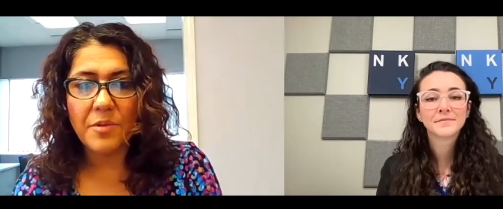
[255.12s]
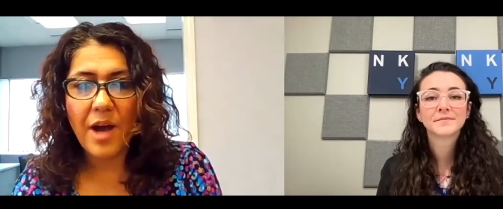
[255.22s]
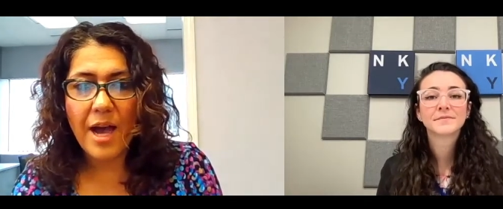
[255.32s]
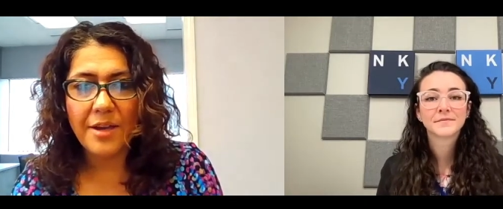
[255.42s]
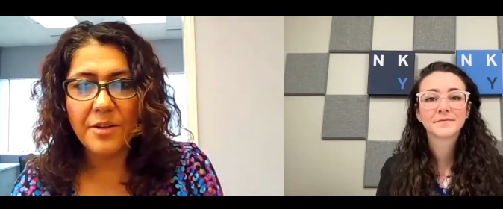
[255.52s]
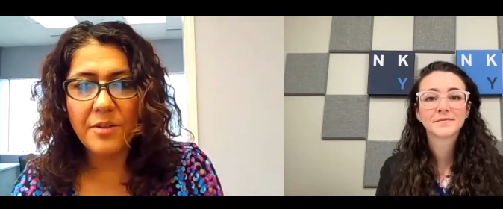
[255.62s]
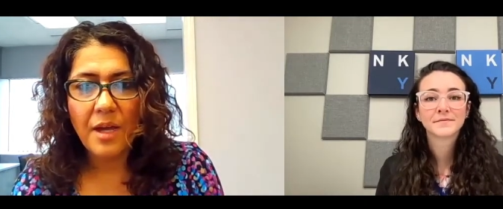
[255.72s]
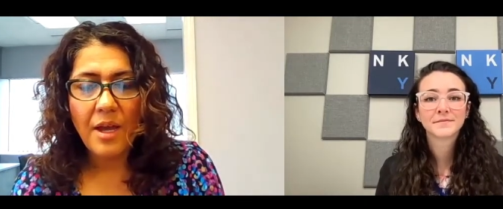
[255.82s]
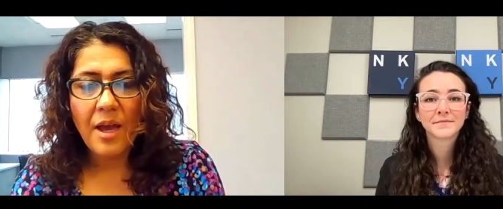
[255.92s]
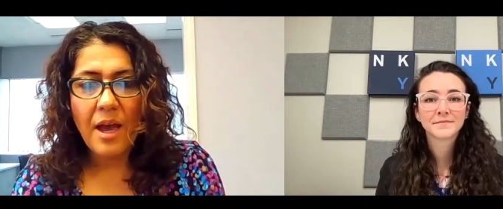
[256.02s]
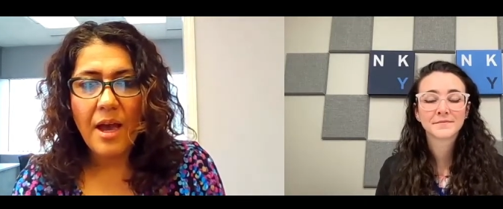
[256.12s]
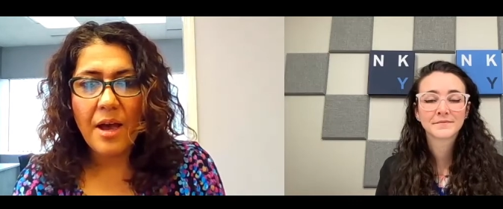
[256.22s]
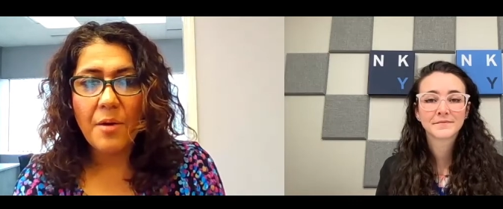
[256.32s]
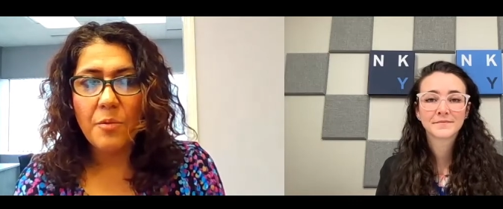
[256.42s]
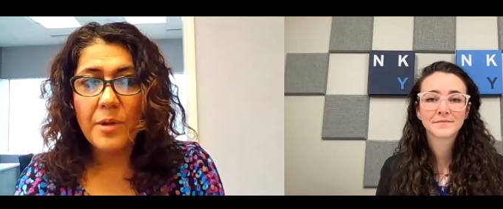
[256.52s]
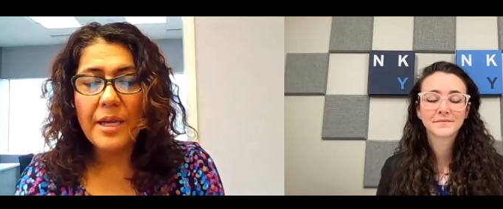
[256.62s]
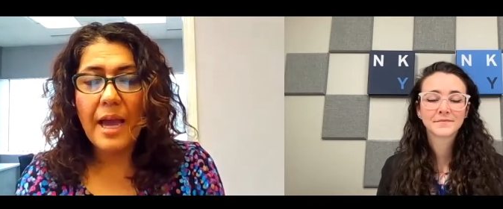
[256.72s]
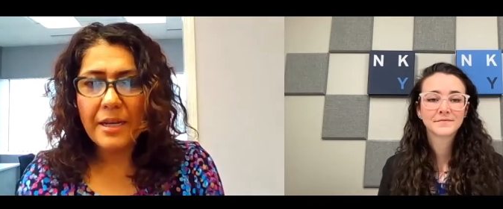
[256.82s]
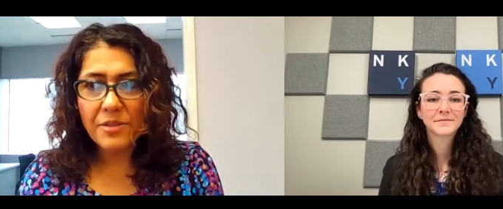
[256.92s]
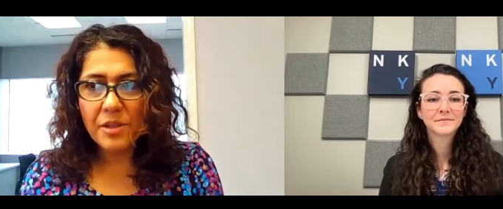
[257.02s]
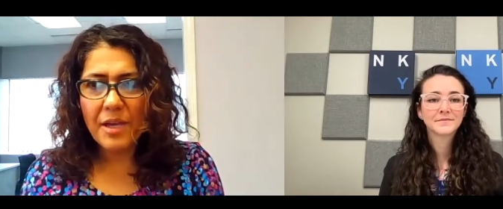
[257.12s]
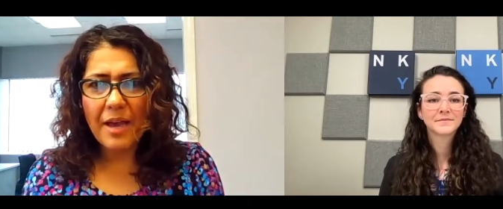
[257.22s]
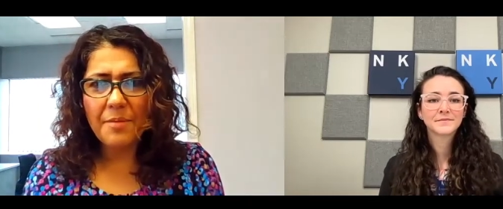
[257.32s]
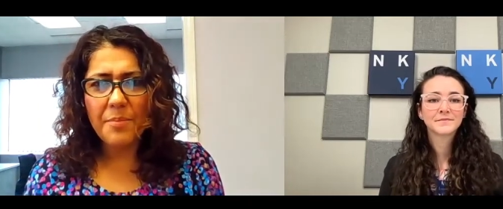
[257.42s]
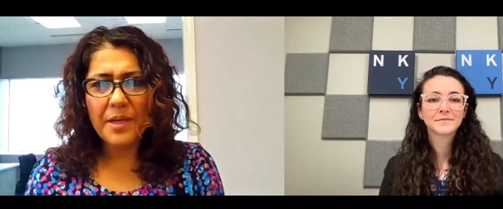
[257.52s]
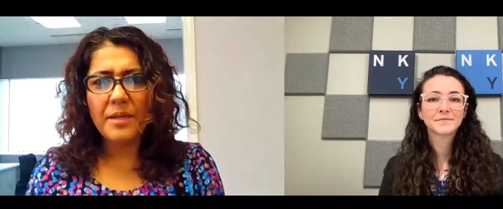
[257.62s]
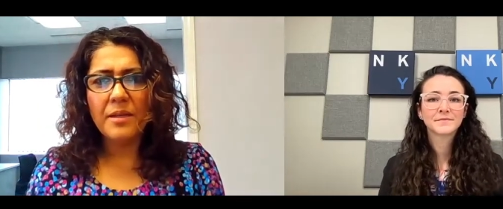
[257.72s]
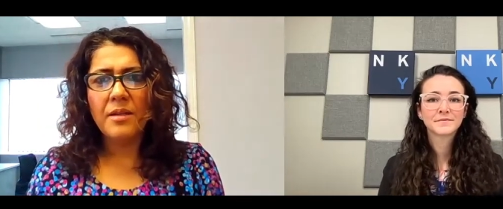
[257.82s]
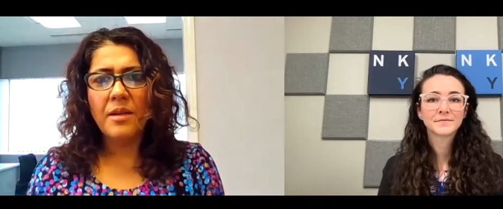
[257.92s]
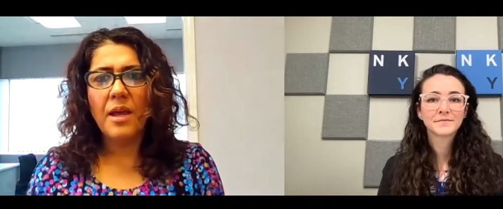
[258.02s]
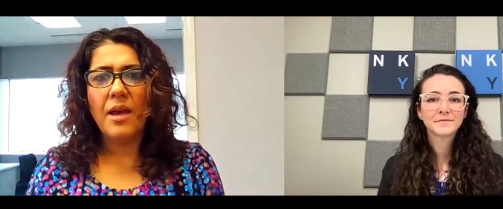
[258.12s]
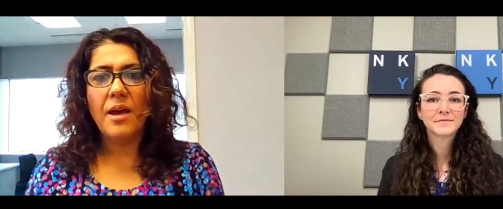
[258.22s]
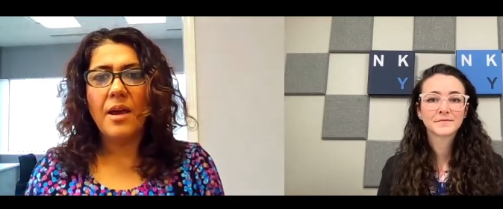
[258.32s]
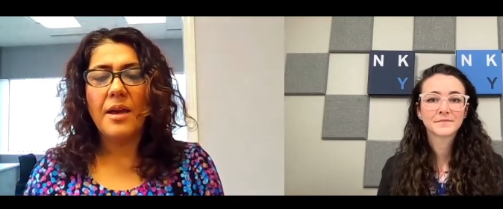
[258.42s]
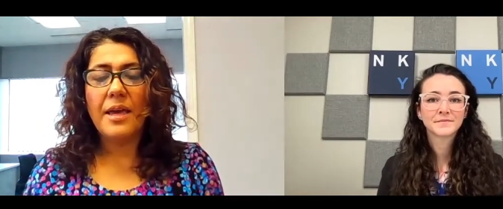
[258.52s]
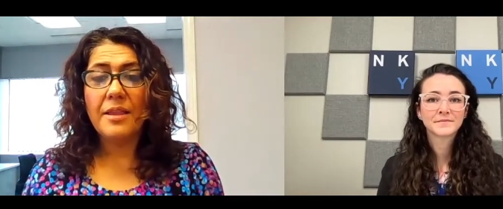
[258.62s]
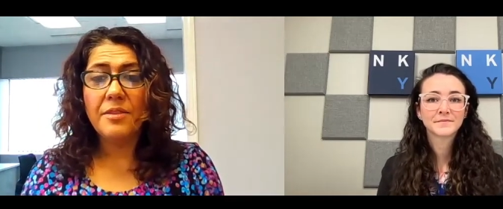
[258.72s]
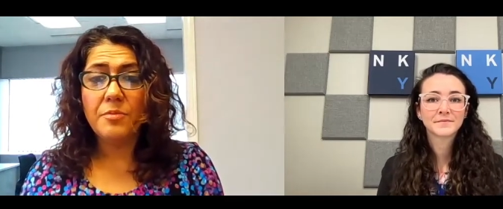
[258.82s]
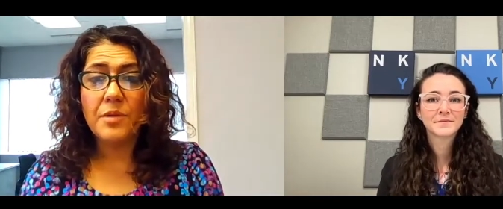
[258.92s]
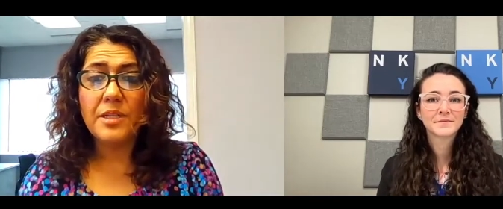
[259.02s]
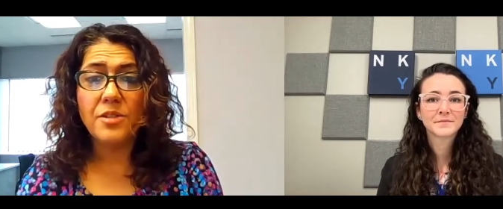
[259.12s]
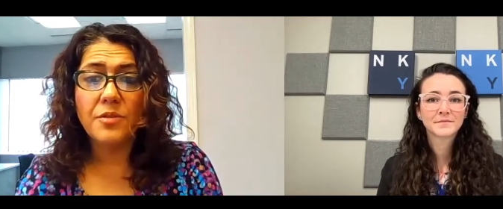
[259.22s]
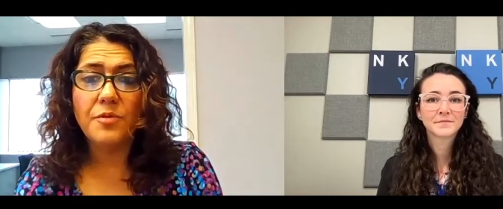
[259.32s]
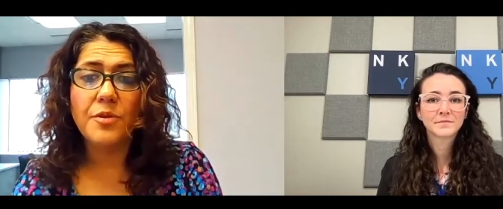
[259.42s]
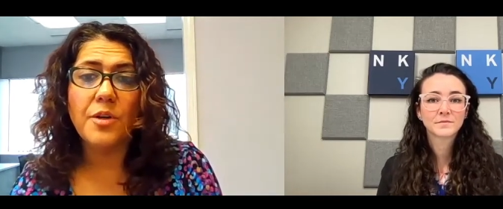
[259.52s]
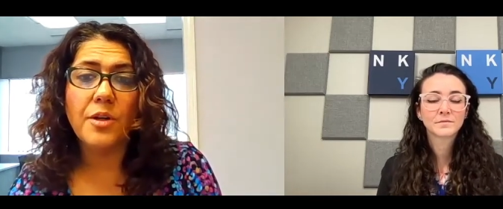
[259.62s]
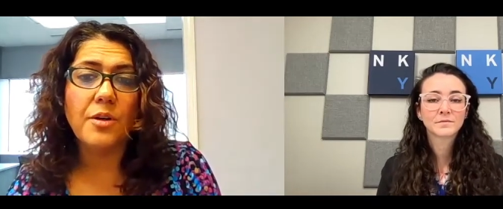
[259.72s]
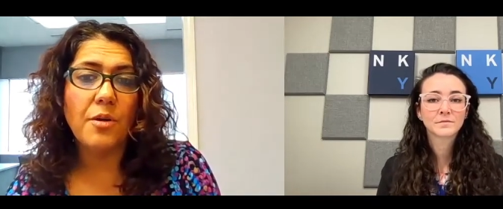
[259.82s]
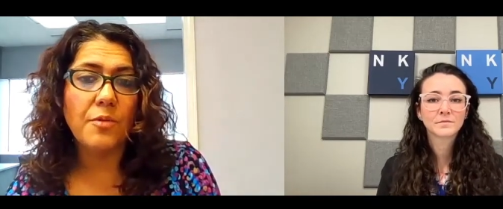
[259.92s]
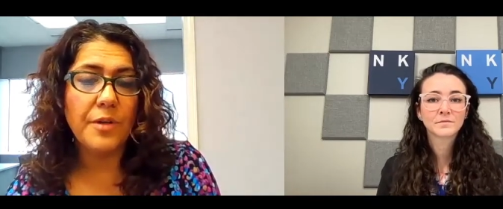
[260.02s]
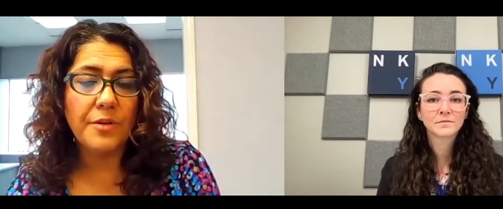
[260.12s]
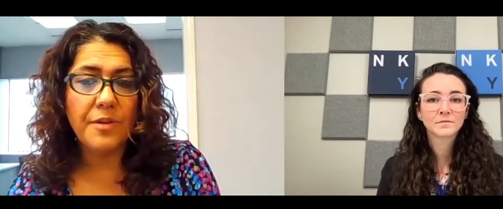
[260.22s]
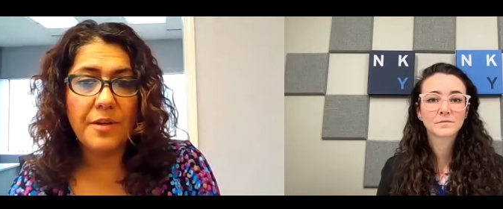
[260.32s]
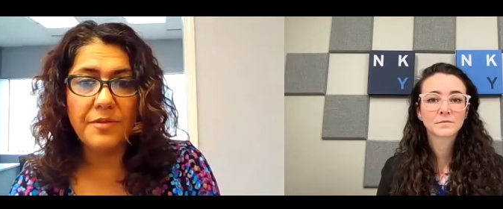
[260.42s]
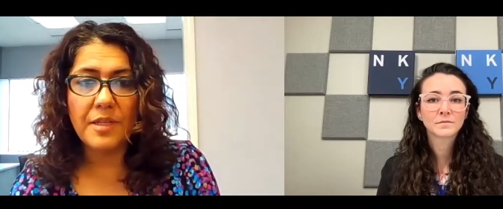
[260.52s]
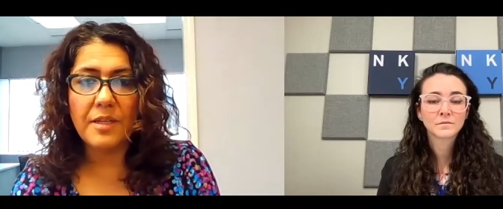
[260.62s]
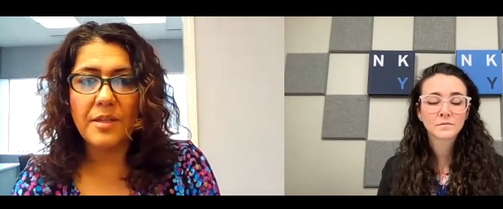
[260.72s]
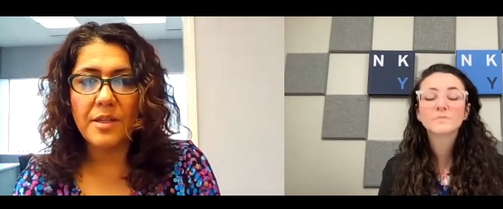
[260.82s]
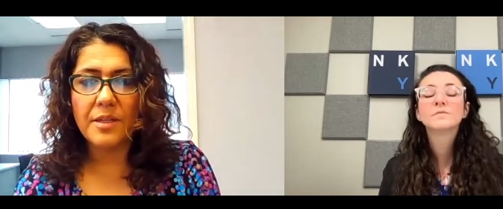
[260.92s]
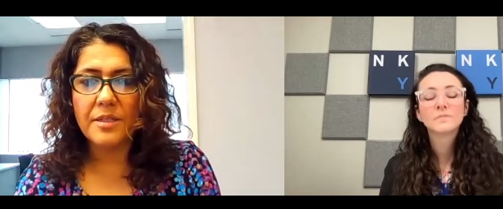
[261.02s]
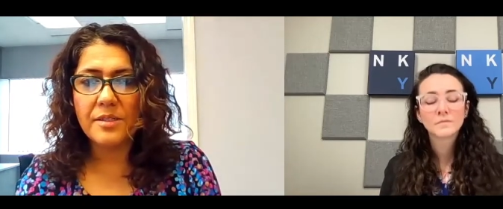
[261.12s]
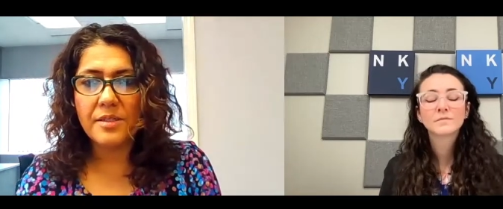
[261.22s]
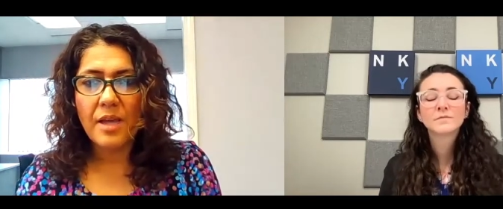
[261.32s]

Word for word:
Speaker 1: Ohio. Uh, we actually have been uh, in the region for over 15 years.